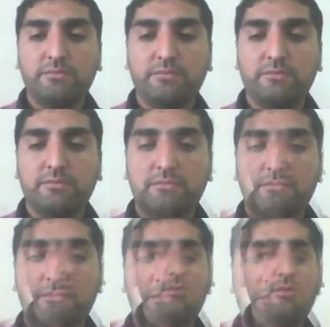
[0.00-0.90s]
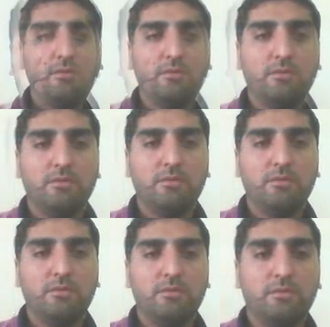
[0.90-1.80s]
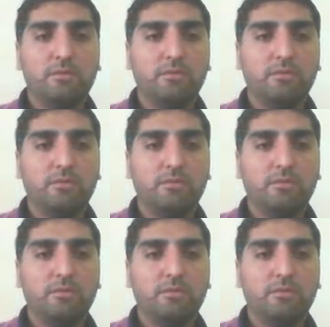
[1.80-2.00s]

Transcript: Nobody speaks.